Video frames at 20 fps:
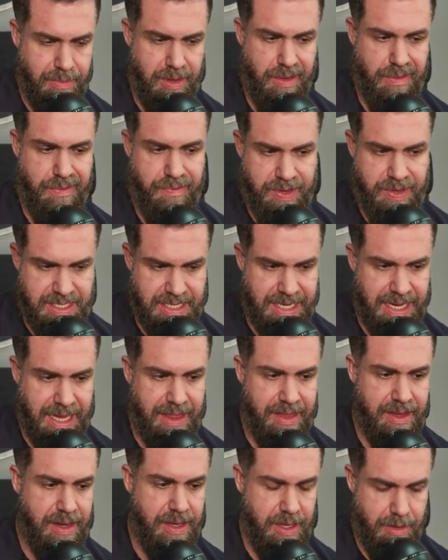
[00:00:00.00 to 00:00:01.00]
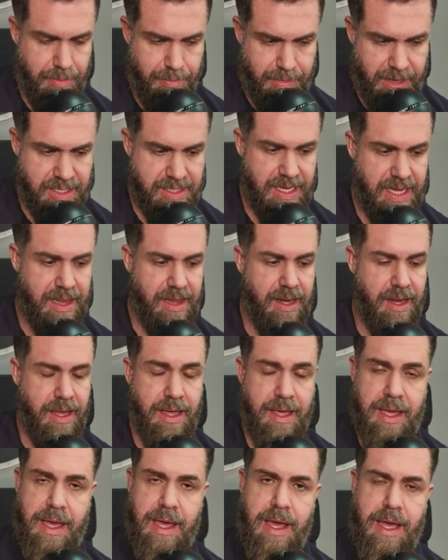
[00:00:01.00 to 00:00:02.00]
your physicality, your mentality,
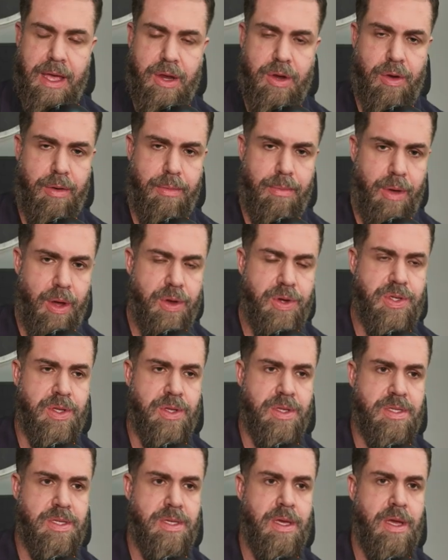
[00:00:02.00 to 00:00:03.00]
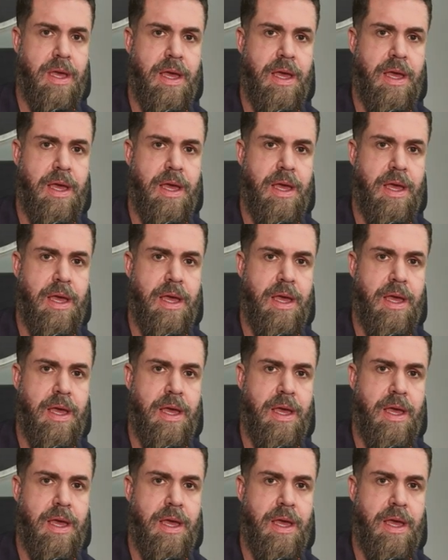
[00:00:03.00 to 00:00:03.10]
your emotions,